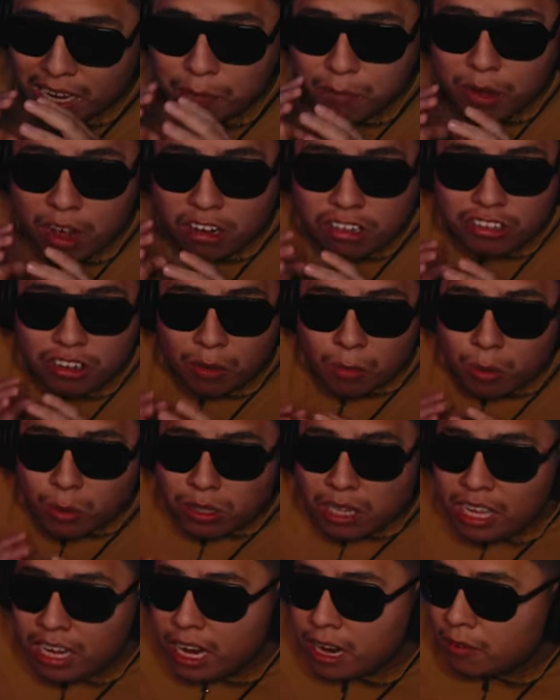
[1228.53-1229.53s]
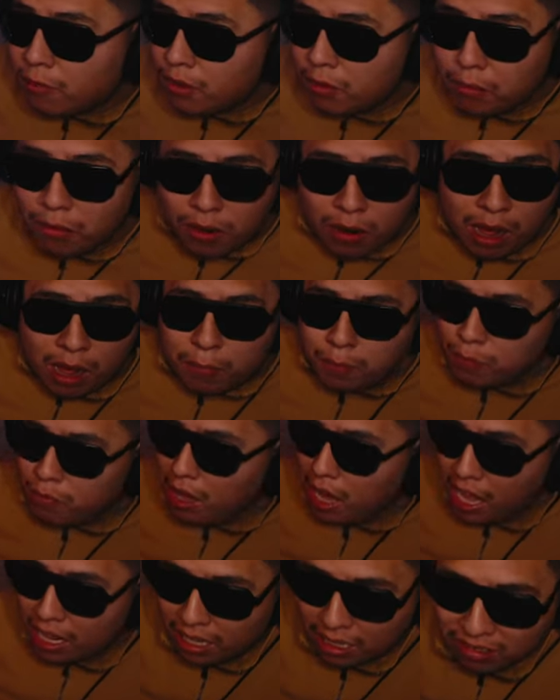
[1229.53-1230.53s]
Buckshot Roulette ever, bro. I'm,
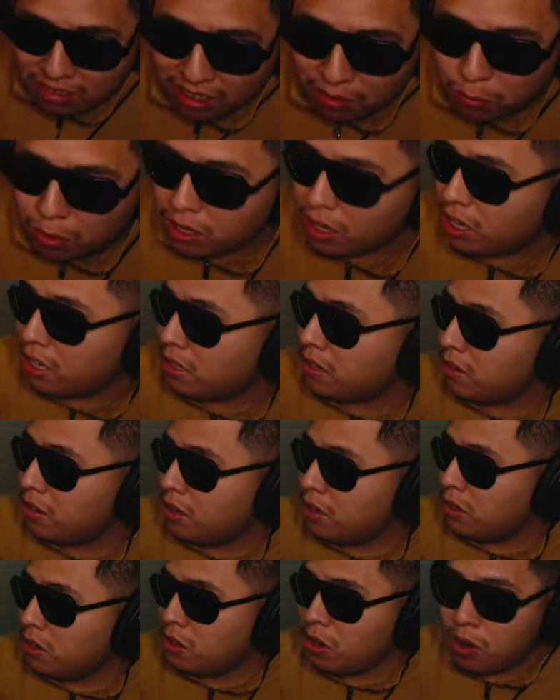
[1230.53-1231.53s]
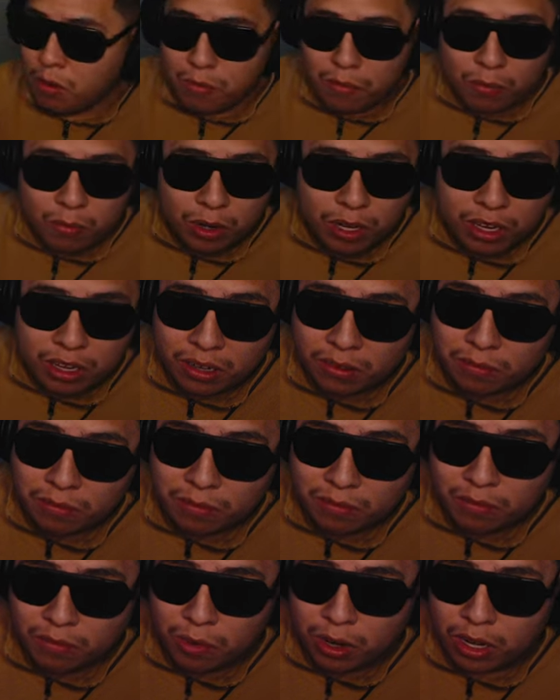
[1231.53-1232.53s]
ah, that's it. We're done. No, we're
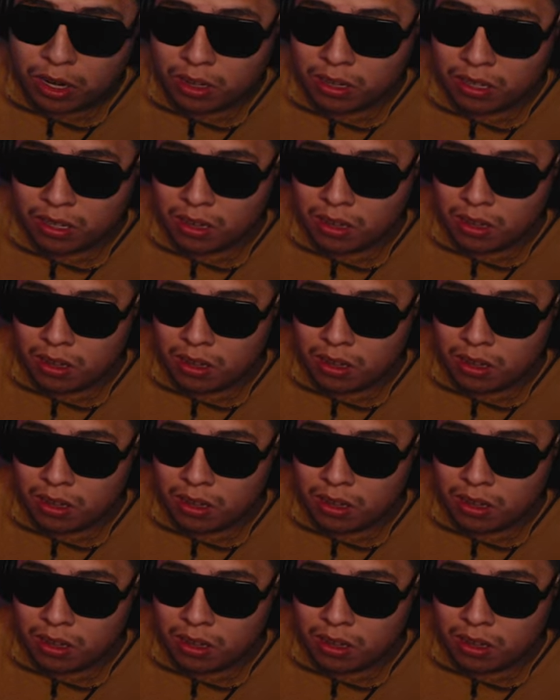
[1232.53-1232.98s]
done. We're done.